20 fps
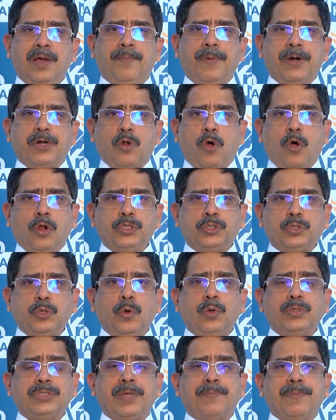But
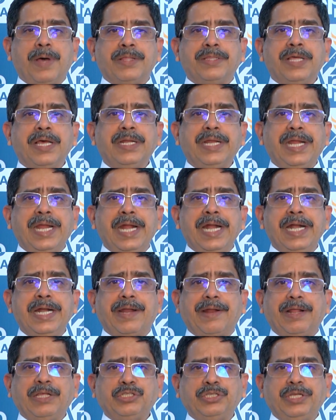also some other
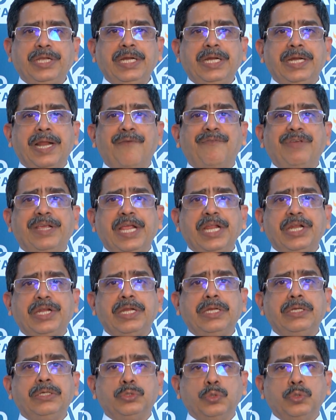interesting navigating